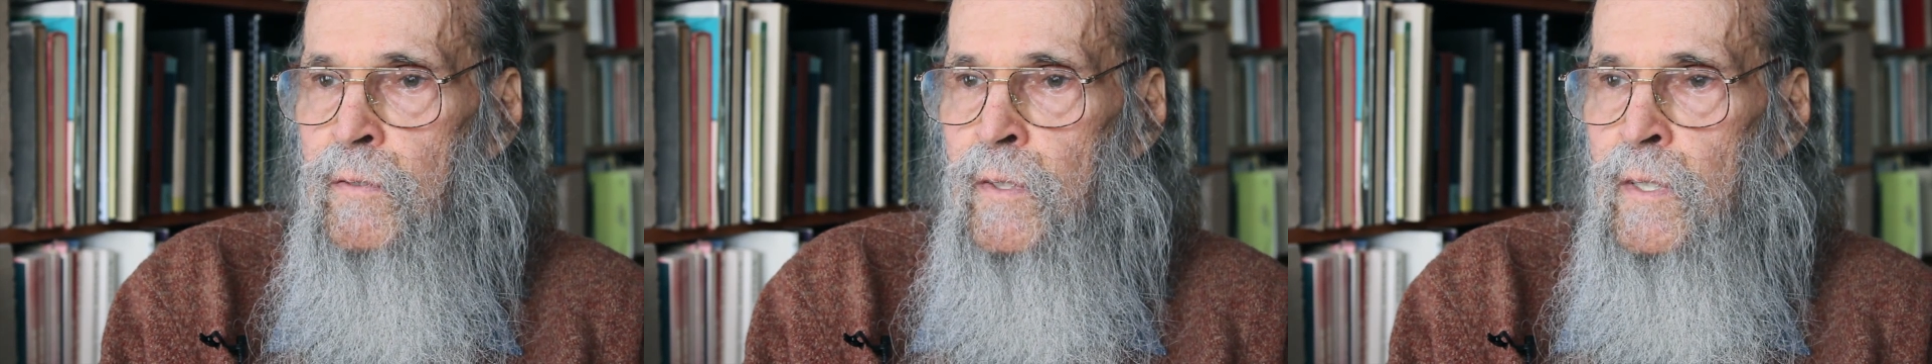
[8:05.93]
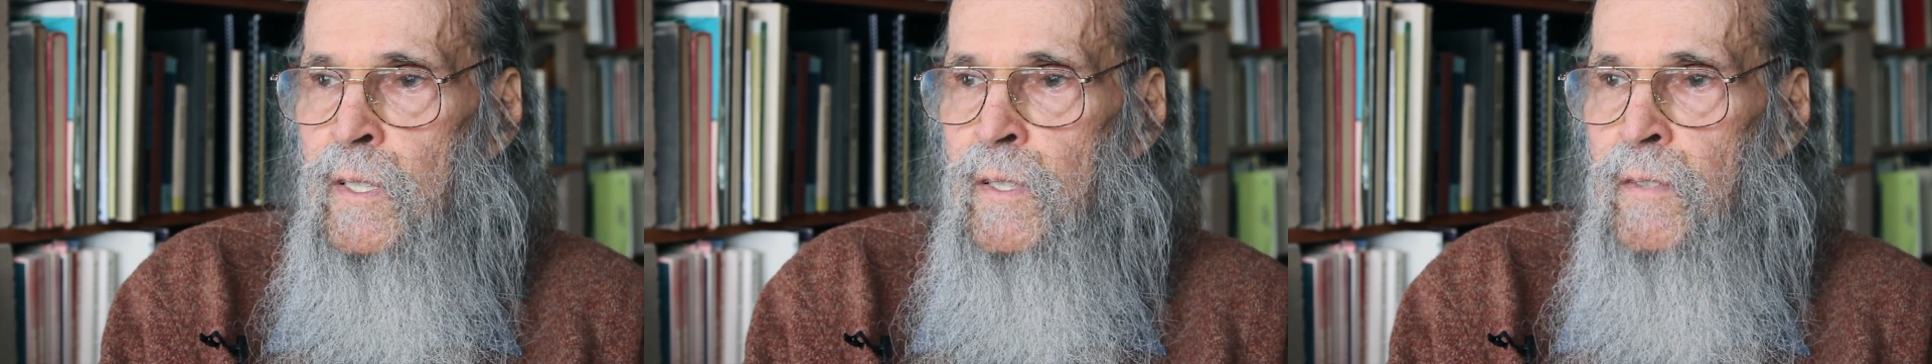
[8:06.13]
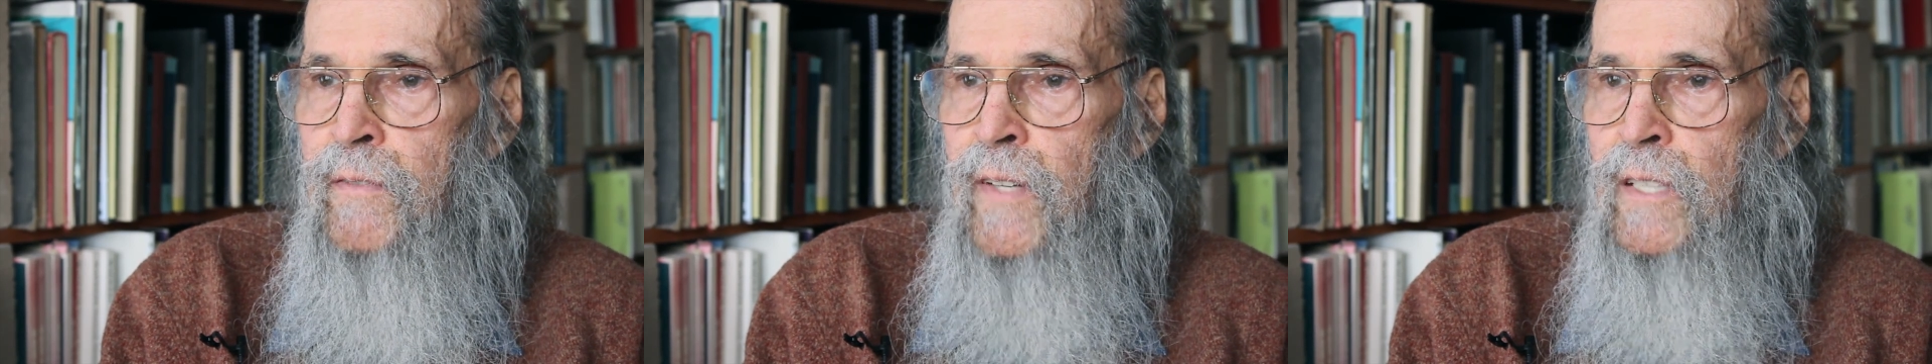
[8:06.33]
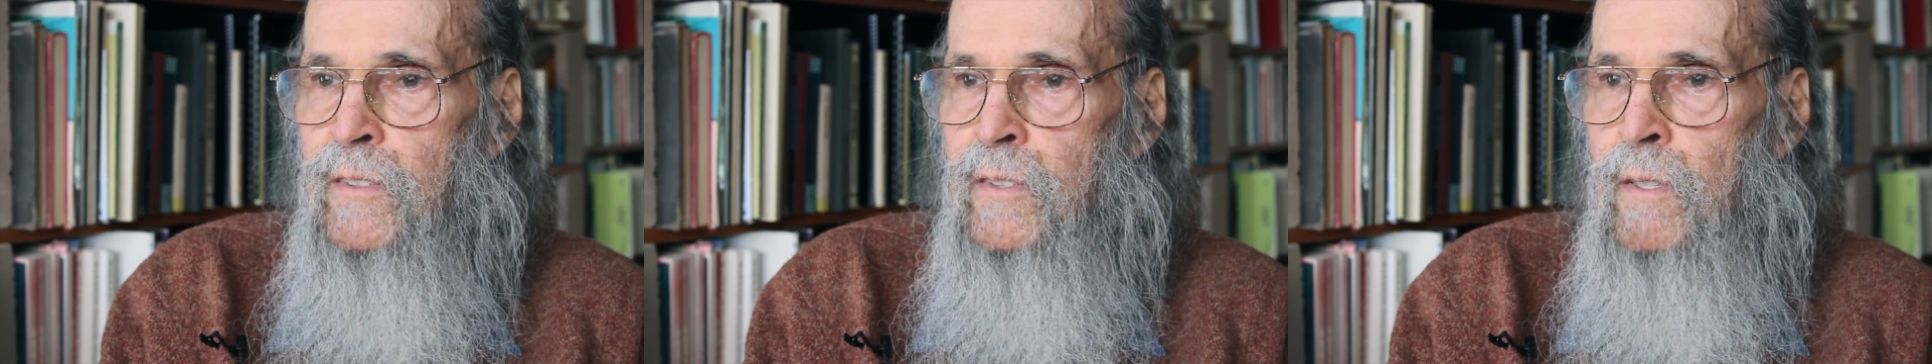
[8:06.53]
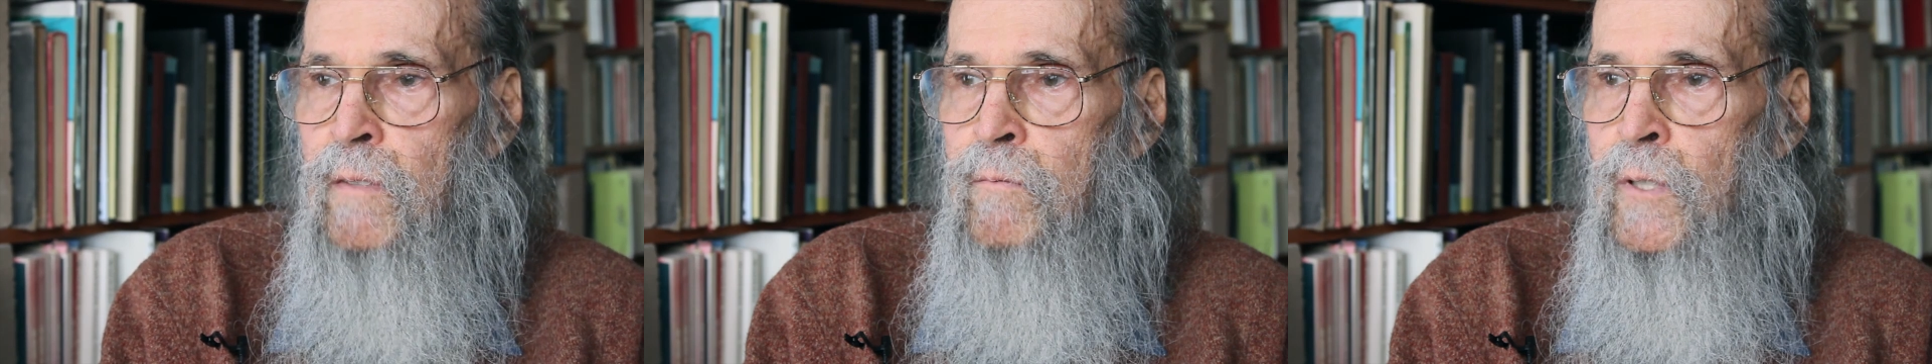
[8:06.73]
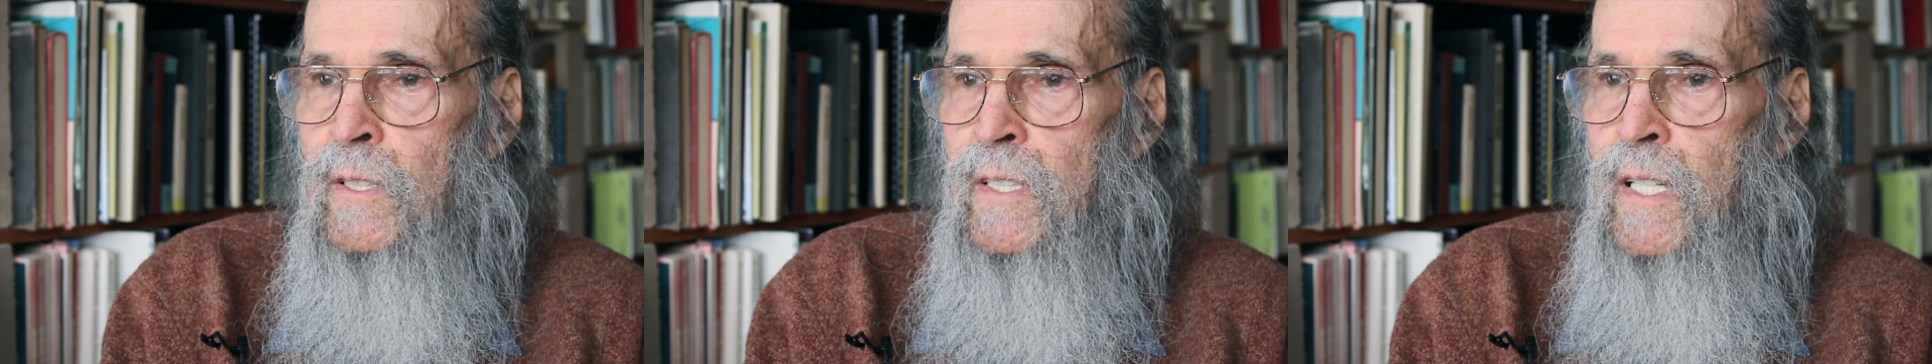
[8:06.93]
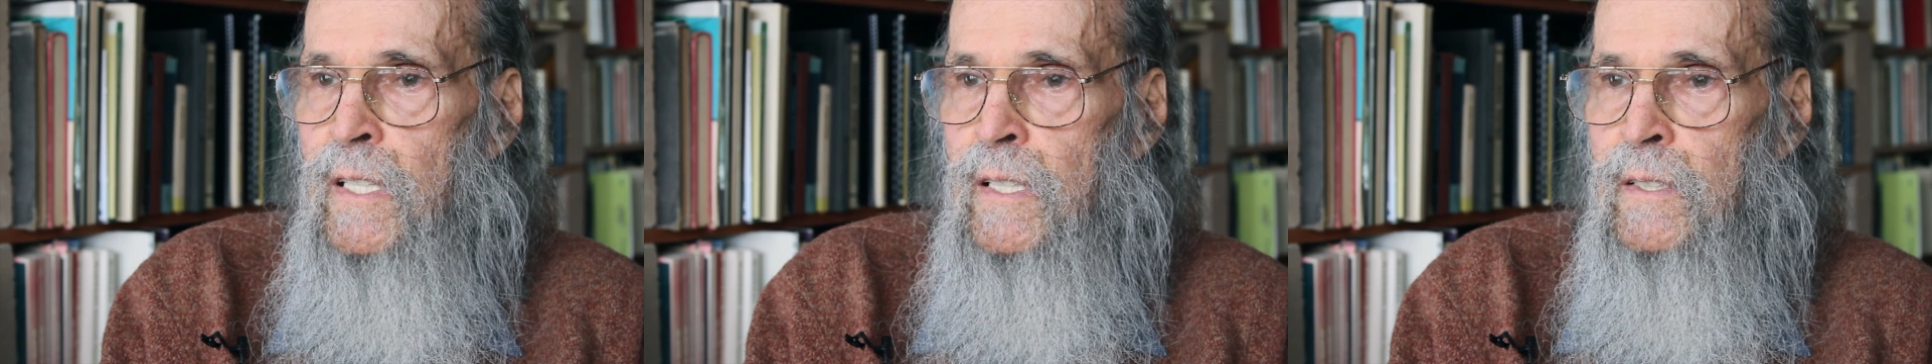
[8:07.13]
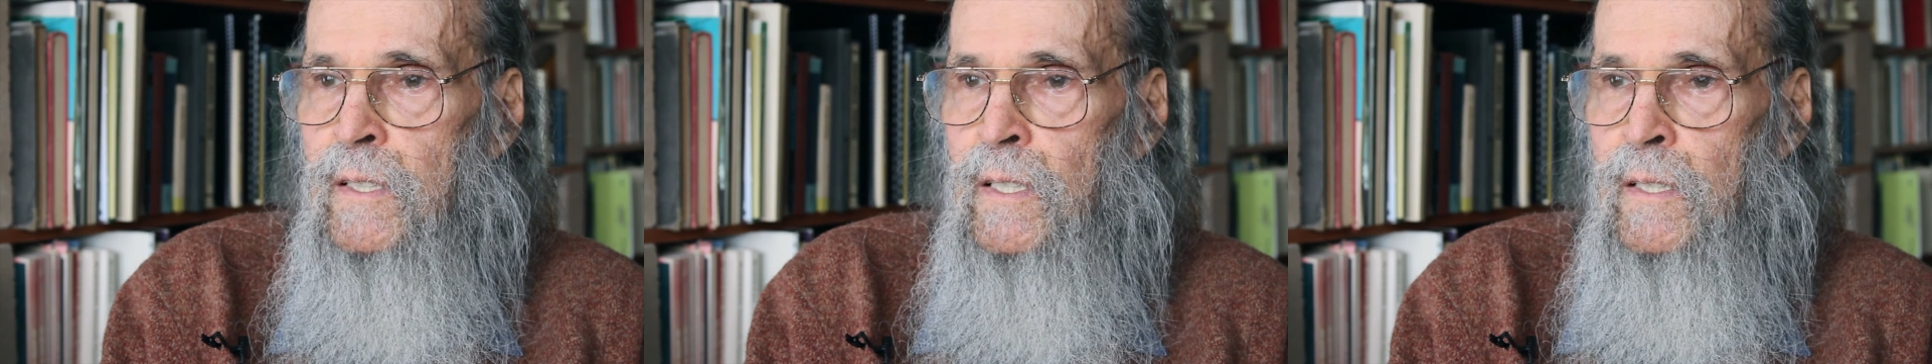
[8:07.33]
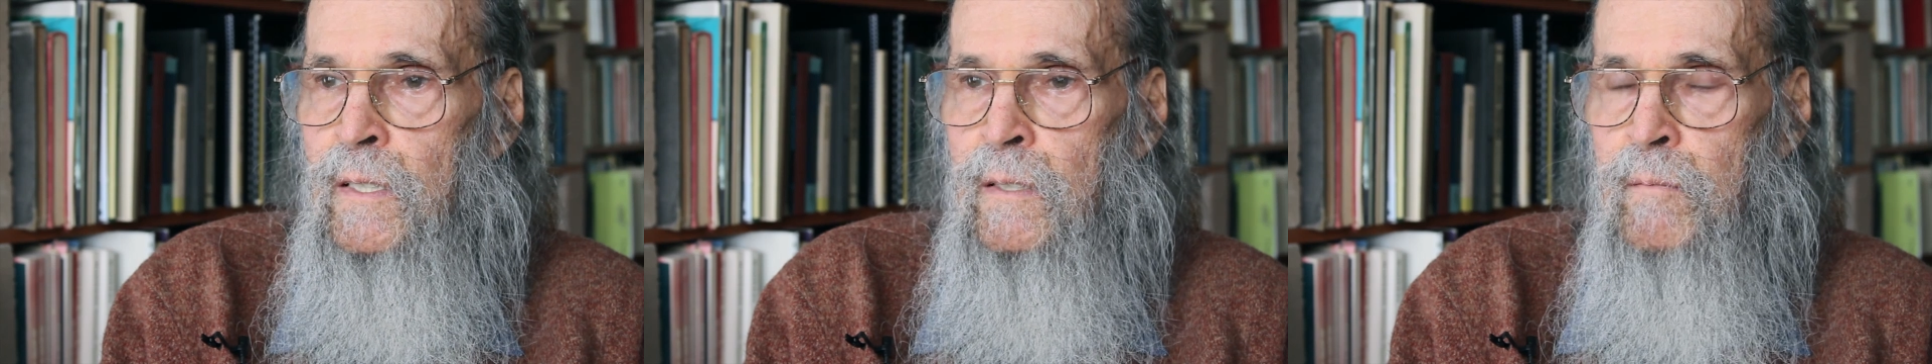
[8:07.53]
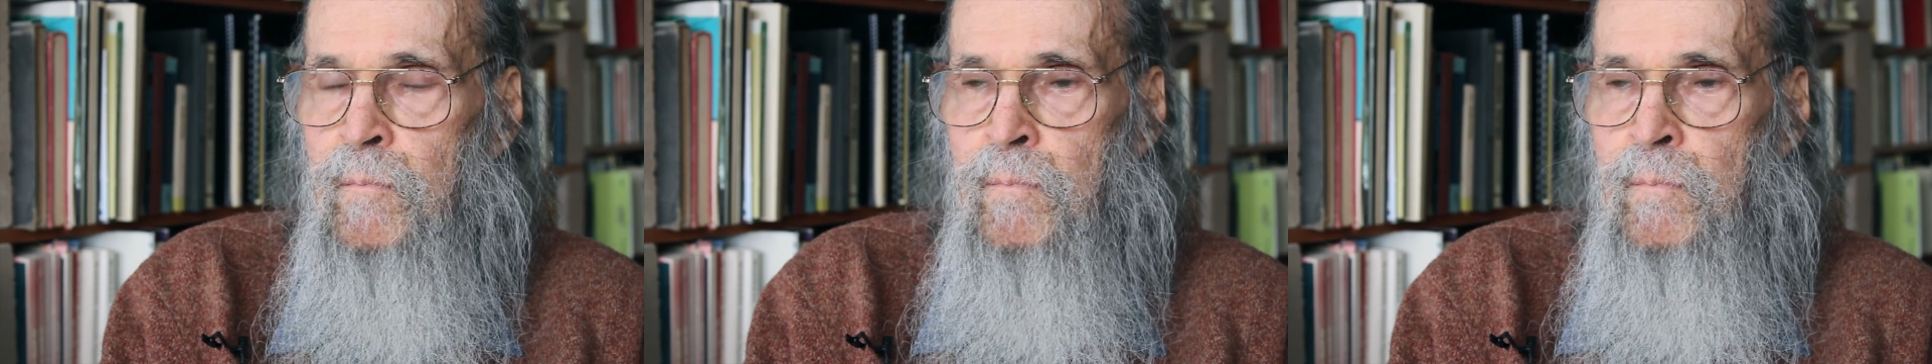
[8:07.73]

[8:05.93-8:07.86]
for the effects of what they had done.